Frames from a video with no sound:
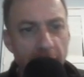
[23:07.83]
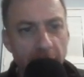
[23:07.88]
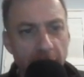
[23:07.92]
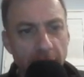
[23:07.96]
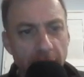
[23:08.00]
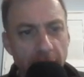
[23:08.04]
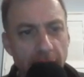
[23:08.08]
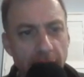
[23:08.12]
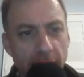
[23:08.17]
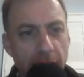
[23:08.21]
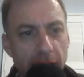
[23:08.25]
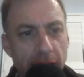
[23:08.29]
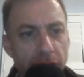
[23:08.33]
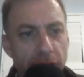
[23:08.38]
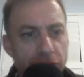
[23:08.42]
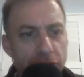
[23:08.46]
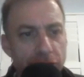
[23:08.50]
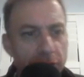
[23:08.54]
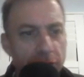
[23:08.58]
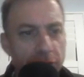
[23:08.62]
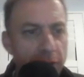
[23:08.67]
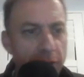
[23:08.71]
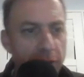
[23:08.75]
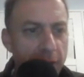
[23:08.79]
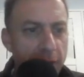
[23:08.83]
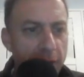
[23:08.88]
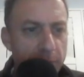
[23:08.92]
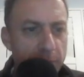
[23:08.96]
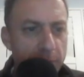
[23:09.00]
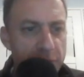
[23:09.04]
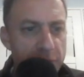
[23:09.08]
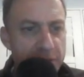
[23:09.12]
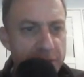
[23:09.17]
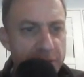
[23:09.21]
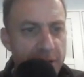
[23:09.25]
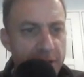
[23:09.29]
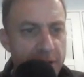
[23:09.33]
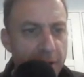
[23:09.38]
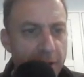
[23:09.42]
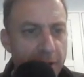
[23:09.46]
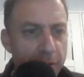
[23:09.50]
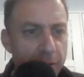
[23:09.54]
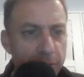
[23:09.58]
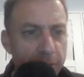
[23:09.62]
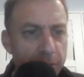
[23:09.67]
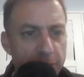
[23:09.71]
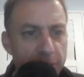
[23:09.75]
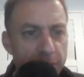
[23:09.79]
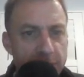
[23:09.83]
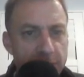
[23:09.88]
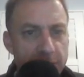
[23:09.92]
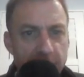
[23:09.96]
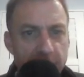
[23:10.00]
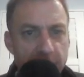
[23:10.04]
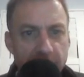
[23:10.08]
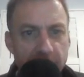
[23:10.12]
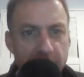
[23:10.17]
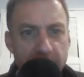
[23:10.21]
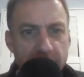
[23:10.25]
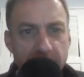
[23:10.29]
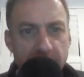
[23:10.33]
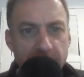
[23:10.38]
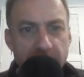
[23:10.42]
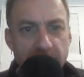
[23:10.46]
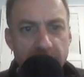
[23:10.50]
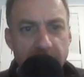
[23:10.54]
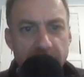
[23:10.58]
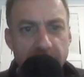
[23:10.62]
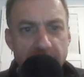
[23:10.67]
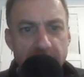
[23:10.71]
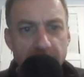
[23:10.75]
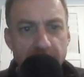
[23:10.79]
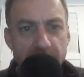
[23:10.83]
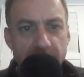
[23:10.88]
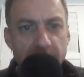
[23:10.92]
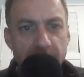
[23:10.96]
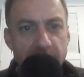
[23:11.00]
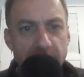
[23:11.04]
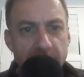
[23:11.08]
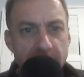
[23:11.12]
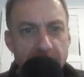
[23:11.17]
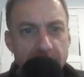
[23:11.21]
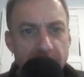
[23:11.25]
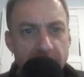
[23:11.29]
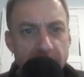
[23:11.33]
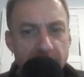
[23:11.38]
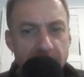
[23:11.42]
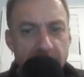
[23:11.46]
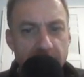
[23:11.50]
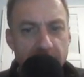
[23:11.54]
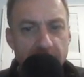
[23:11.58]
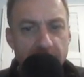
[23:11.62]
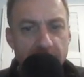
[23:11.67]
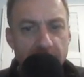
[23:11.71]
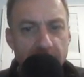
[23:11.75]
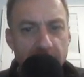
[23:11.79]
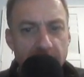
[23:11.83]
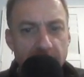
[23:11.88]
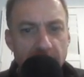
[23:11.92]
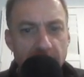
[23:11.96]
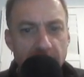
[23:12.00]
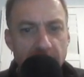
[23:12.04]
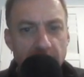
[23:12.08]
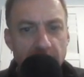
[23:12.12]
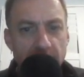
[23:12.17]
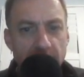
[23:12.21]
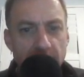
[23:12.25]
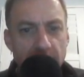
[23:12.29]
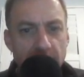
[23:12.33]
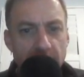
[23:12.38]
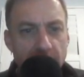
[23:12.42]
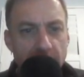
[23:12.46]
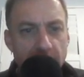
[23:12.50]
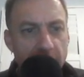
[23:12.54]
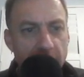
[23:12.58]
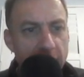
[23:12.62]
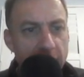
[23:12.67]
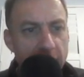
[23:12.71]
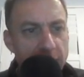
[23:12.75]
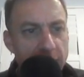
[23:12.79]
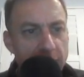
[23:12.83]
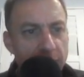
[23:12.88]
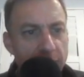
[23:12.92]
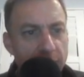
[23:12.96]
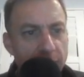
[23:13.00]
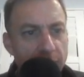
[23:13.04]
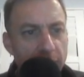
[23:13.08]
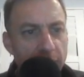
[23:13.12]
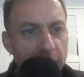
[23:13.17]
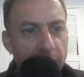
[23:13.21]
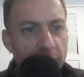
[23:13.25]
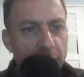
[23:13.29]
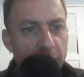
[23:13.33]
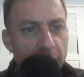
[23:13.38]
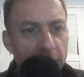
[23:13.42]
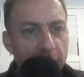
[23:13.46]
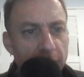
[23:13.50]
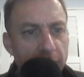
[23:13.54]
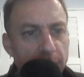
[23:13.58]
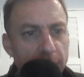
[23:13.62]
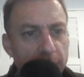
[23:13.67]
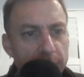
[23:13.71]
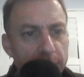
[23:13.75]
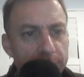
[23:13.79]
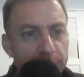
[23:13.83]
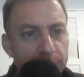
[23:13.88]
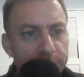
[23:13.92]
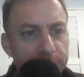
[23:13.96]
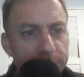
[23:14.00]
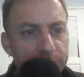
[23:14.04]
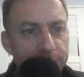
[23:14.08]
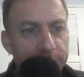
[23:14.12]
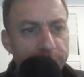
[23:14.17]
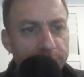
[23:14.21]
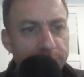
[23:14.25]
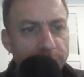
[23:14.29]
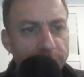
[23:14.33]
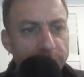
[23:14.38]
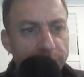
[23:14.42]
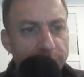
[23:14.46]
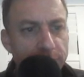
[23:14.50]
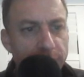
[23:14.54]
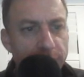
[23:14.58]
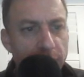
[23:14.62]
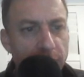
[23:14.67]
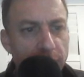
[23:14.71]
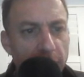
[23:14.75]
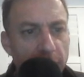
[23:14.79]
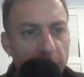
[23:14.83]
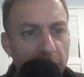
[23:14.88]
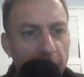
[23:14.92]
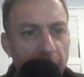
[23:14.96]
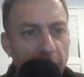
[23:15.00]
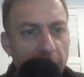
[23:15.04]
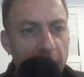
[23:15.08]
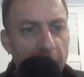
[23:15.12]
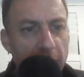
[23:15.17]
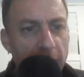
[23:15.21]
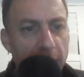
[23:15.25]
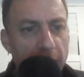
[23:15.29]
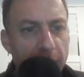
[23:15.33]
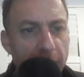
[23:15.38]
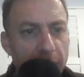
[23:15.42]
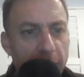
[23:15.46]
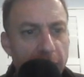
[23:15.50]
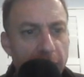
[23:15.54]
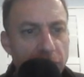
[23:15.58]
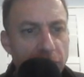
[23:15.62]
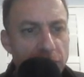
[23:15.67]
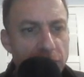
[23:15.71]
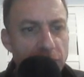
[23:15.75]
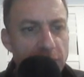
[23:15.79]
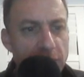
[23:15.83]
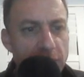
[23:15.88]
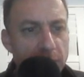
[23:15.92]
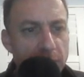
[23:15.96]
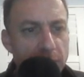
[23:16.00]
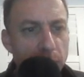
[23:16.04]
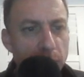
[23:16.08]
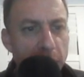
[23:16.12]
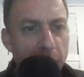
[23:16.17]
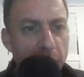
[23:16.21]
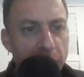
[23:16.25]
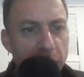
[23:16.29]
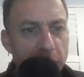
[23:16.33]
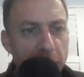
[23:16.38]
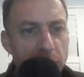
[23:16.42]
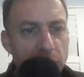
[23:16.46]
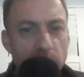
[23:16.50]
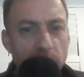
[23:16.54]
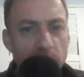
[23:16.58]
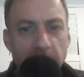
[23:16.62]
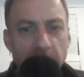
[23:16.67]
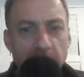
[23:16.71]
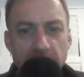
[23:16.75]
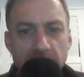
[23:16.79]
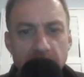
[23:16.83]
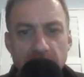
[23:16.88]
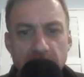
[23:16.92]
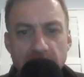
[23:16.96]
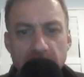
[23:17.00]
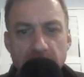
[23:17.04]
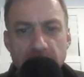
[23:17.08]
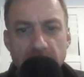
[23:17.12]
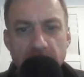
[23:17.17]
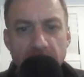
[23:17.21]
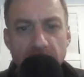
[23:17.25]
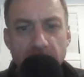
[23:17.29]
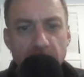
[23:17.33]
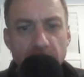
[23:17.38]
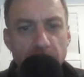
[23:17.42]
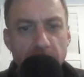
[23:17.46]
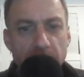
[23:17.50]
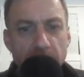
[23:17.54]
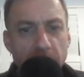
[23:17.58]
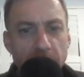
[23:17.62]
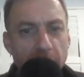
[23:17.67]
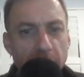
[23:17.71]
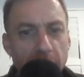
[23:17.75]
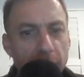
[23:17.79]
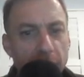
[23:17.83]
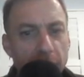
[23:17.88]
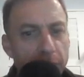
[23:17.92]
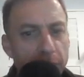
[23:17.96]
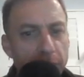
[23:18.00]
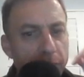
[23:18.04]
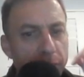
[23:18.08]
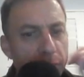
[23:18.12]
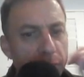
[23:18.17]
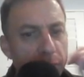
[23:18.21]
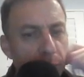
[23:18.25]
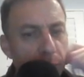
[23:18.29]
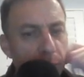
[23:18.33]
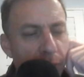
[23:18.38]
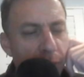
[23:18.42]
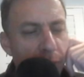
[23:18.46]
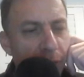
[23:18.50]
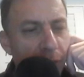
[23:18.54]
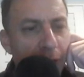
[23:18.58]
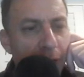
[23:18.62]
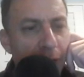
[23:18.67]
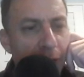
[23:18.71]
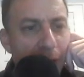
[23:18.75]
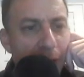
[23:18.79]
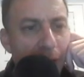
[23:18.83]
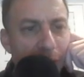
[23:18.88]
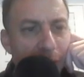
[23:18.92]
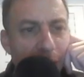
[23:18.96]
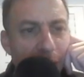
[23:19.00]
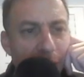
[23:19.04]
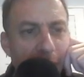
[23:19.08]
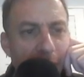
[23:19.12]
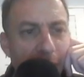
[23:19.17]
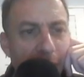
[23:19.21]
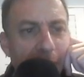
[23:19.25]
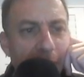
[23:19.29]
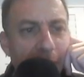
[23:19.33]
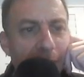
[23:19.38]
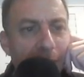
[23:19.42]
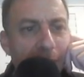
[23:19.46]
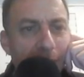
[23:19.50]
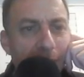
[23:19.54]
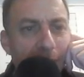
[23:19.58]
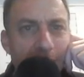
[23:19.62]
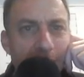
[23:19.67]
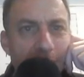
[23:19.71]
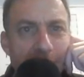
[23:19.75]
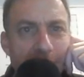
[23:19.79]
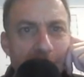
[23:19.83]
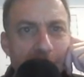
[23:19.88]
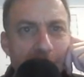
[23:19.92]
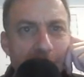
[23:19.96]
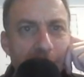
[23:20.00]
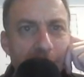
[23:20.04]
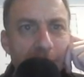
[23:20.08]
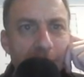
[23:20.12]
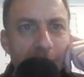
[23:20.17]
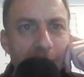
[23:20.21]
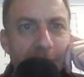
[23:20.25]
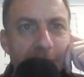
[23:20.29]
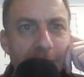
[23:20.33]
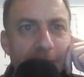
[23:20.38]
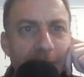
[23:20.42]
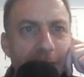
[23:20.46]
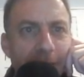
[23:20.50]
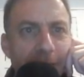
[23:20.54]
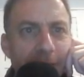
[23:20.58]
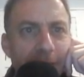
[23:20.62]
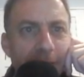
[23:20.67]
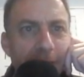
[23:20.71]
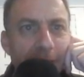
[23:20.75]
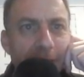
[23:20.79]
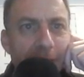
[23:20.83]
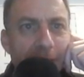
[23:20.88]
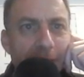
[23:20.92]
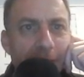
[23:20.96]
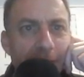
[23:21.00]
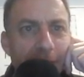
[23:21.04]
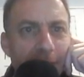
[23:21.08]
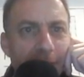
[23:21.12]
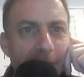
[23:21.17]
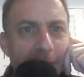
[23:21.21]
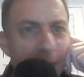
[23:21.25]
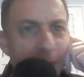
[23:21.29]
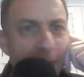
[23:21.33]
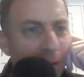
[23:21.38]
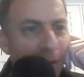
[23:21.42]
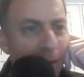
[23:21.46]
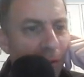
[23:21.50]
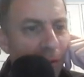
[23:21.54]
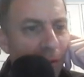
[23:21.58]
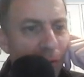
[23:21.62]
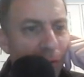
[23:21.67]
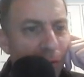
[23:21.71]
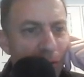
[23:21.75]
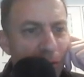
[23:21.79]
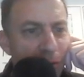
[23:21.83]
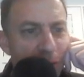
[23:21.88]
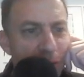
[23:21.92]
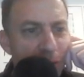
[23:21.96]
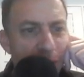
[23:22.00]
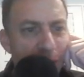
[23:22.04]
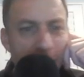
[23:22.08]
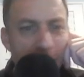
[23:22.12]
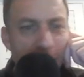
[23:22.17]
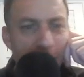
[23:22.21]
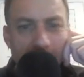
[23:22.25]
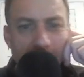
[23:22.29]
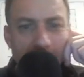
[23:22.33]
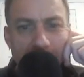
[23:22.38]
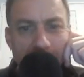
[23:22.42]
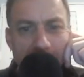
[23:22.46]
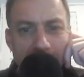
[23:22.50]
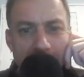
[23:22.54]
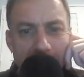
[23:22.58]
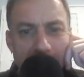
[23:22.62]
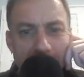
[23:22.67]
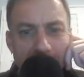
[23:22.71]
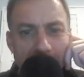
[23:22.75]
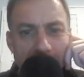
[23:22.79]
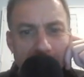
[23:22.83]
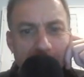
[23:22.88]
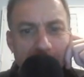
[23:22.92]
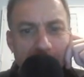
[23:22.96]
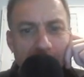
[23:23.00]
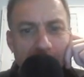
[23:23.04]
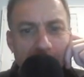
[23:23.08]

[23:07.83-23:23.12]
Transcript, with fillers: Illusion comes down for 66. That's fine. And then just mid 20s for opponent with that rack. Tilde onto the E.